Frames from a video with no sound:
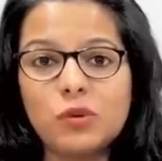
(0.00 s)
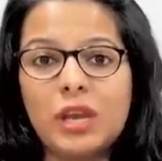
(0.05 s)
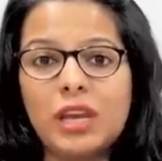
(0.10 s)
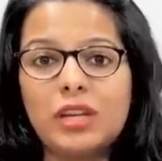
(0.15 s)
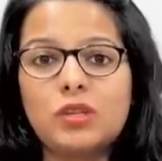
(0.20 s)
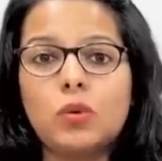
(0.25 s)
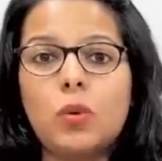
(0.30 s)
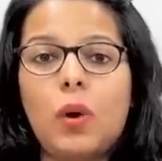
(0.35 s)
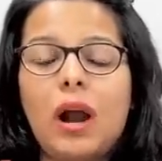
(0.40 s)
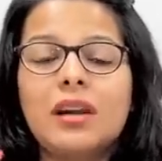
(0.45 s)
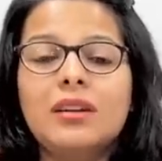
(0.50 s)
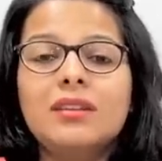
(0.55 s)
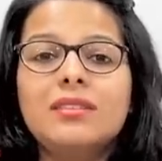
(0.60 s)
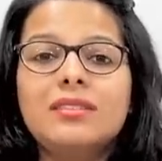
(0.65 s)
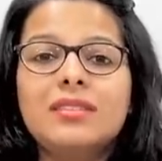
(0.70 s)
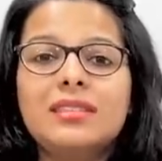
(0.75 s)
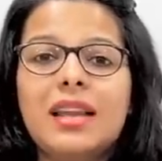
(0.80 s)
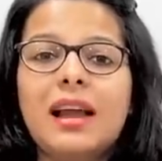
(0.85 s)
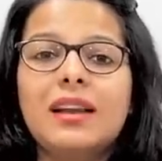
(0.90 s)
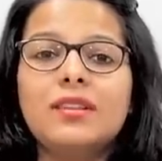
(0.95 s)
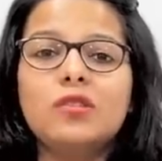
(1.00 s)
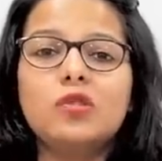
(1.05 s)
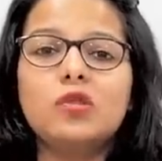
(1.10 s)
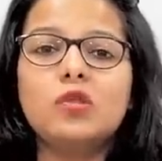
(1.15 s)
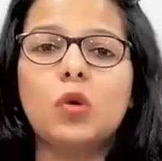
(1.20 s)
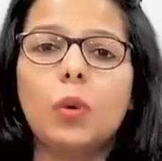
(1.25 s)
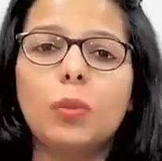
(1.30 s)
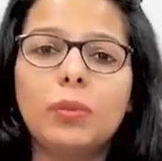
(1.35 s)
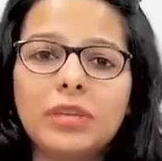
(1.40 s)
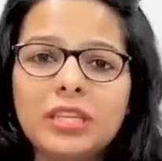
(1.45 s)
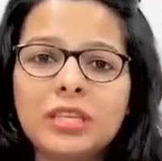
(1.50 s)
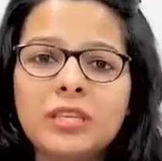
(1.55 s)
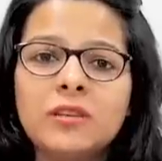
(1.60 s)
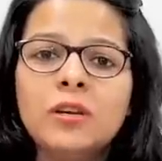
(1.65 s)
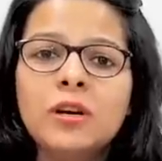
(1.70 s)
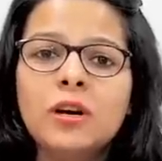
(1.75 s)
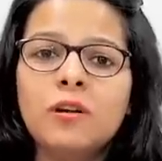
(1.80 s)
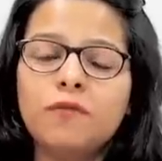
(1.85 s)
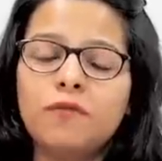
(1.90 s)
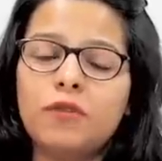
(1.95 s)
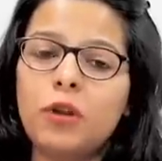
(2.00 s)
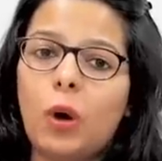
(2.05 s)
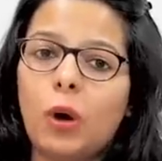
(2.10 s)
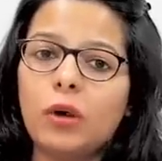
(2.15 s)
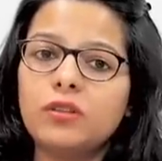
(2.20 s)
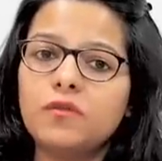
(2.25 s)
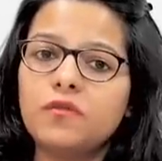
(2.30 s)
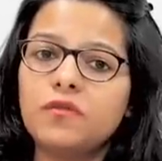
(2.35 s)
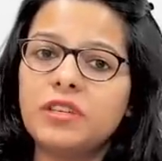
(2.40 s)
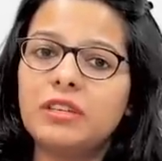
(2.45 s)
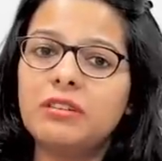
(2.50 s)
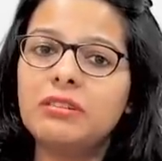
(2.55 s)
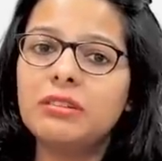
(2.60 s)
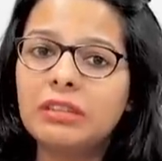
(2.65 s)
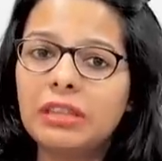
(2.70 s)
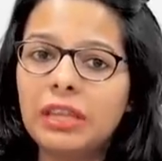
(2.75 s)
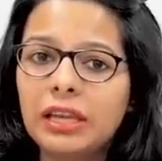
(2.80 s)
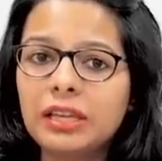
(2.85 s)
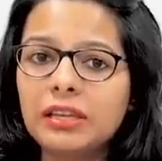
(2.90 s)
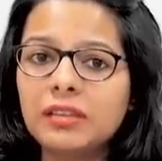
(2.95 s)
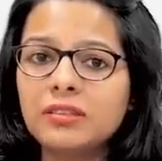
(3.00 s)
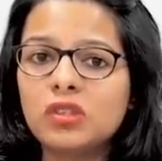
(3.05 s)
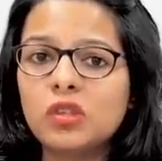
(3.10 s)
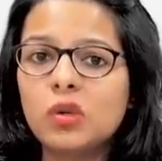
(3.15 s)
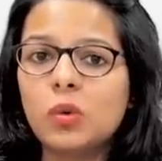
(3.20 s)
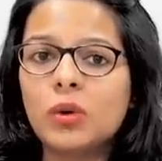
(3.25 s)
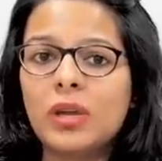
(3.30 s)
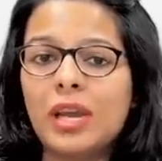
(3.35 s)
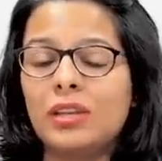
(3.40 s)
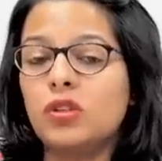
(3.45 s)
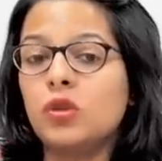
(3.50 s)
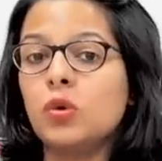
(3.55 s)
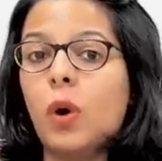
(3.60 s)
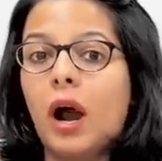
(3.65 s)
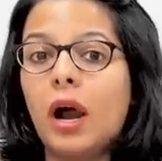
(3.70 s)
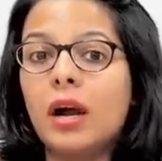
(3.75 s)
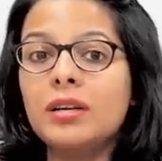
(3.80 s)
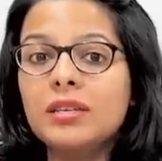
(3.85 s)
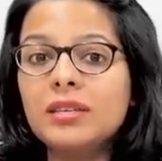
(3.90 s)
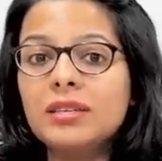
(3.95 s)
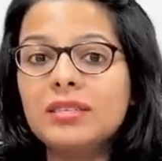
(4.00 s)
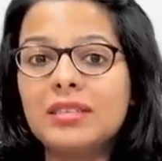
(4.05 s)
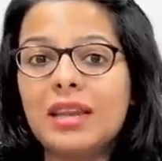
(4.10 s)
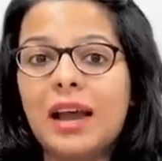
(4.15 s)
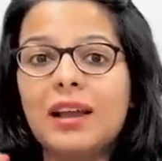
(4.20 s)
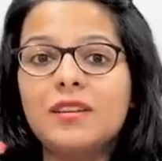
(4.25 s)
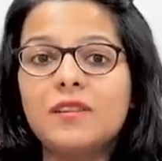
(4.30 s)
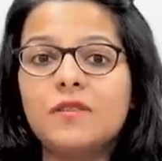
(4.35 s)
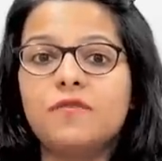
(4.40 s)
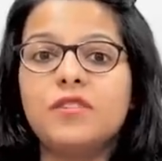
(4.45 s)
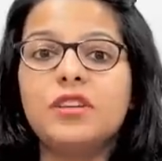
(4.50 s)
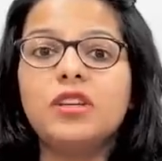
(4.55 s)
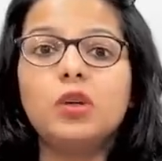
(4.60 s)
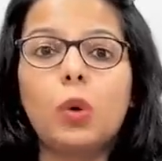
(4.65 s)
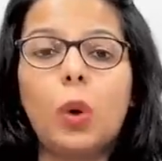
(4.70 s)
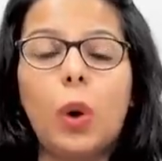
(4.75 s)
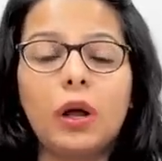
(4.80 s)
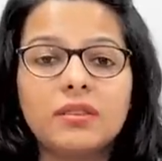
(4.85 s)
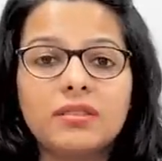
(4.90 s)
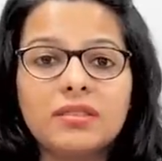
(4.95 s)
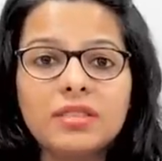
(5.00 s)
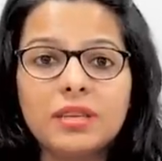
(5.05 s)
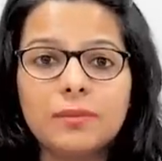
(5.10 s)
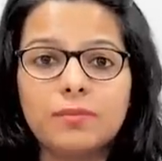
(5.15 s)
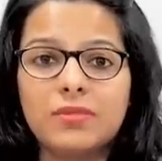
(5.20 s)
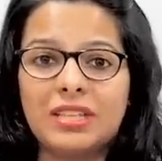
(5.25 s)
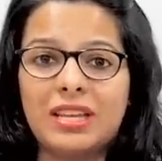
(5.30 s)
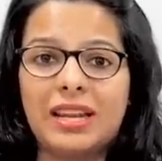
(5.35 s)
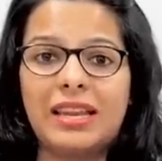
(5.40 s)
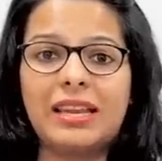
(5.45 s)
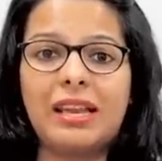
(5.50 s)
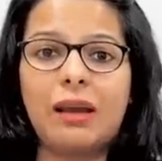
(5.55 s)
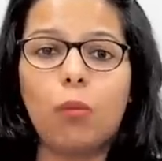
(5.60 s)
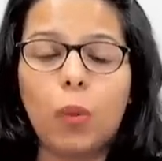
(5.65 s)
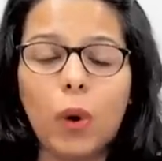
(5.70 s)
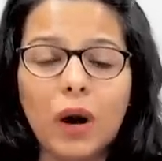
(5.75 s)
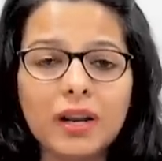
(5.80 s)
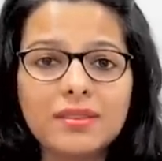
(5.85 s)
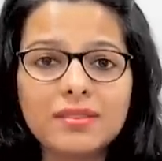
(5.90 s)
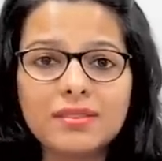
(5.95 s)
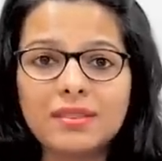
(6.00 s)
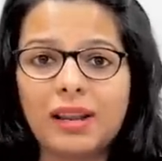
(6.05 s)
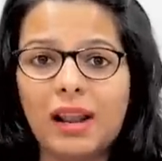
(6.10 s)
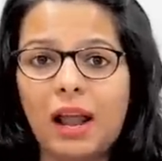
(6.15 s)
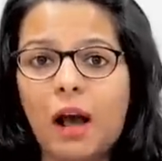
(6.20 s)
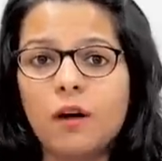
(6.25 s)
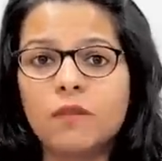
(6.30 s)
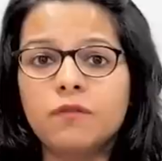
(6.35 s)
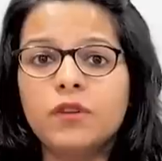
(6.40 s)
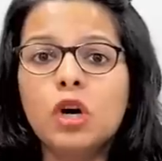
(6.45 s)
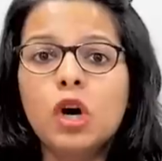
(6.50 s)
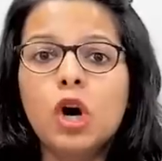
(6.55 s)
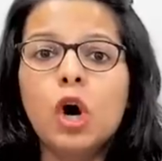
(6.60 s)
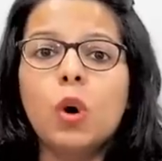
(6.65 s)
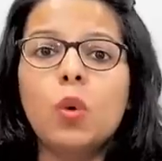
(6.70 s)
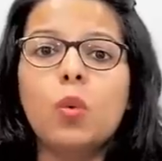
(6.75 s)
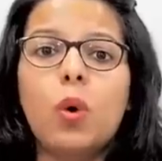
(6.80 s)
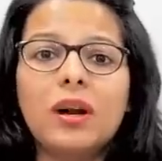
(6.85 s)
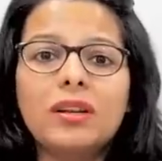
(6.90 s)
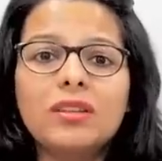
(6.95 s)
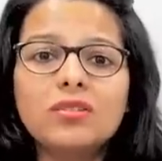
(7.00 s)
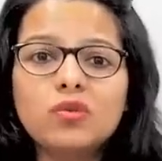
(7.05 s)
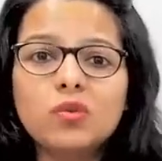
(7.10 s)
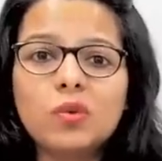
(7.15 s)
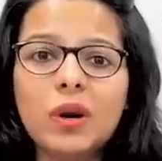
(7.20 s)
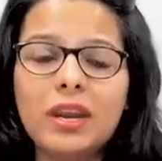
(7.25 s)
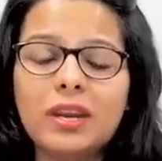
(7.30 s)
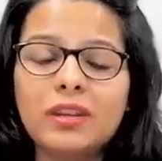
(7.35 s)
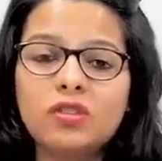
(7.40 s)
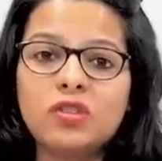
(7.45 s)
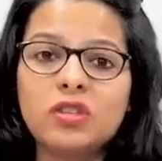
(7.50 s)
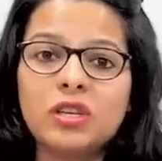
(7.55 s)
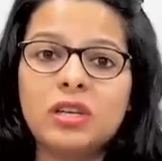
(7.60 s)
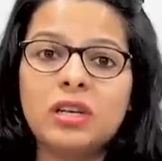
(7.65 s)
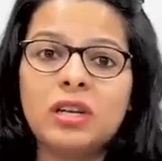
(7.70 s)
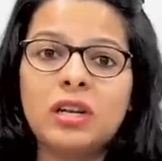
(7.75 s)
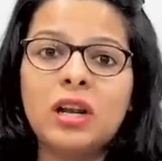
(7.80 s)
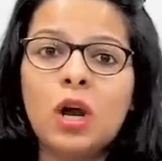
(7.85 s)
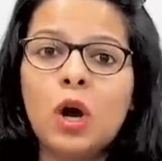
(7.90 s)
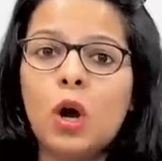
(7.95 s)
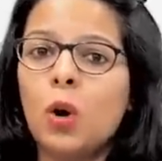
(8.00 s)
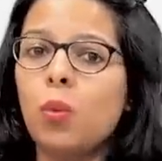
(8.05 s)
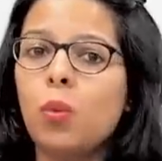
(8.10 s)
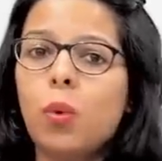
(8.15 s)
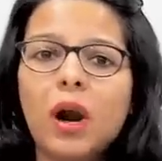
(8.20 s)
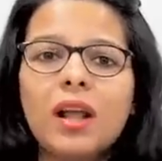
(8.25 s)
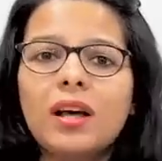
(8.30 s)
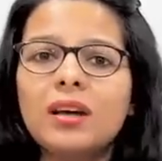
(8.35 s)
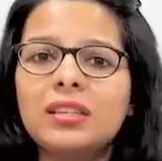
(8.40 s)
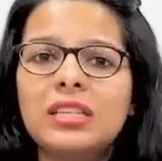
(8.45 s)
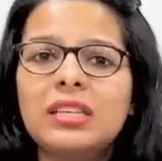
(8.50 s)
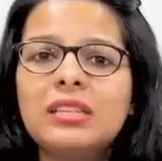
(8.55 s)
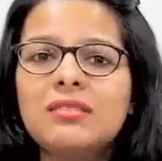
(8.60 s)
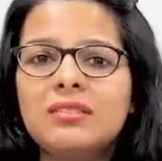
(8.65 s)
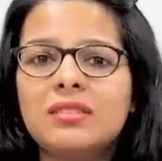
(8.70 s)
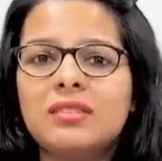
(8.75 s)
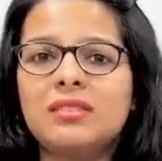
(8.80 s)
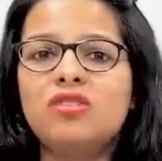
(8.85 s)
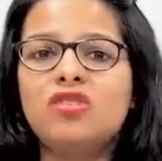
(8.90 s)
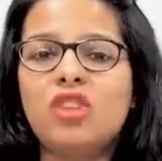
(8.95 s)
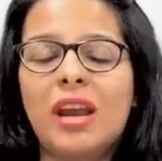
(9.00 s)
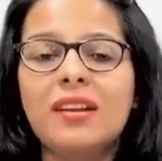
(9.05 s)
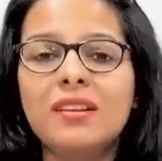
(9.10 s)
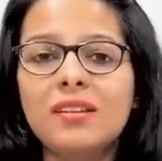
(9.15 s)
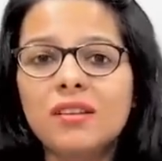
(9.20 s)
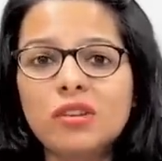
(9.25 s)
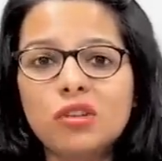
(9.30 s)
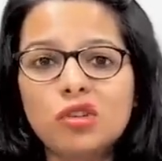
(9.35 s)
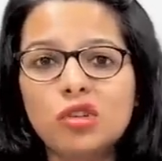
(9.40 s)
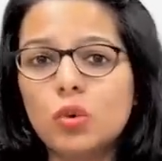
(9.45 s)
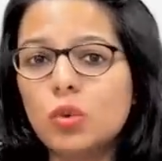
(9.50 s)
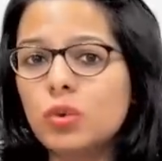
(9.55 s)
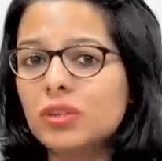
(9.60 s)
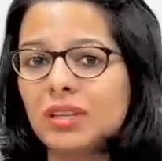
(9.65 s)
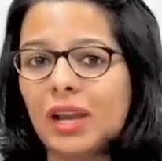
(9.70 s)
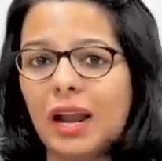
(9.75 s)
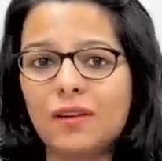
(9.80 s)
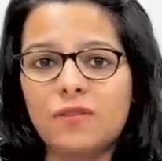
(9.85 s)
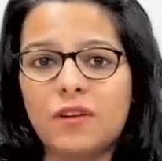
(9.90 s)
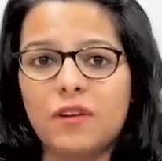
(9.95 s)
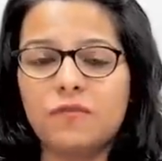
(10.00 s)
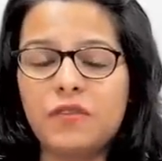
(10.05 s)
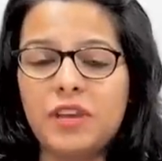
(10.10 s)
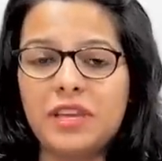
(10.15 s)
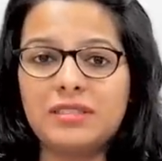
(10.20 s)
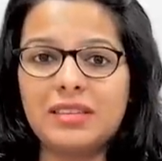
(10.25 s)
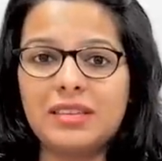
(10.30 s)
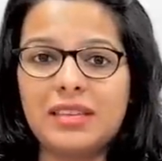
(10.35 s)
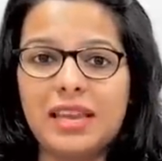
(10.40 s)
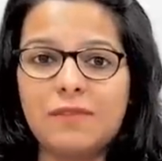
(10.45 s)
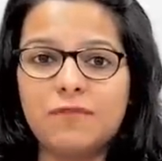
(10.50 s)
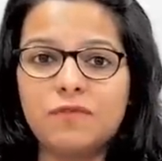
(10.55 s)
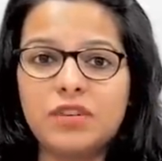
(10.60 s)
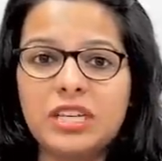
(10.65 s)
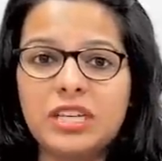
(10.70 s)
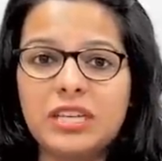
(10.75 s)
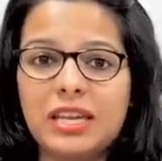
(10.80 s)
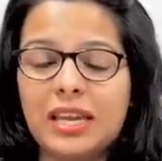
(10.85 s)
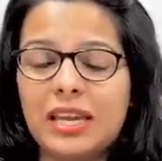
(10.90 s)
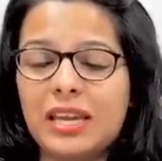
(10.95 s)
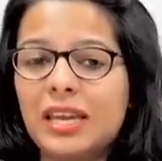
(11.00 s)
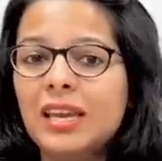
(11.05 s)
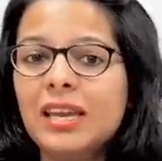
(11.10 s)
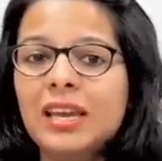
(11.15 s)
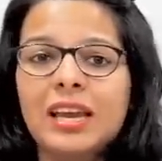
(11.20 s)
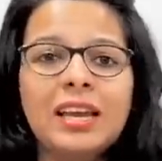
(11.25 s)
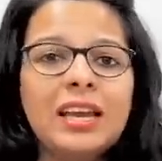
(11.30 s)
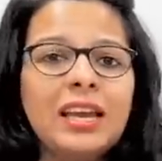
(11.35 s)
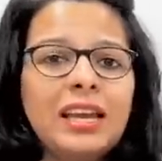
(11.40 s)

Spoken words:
You get to understand so many philosophical things. You get to understand different concepts like what is love, what is religion, what are these gender issues that we are facing every day.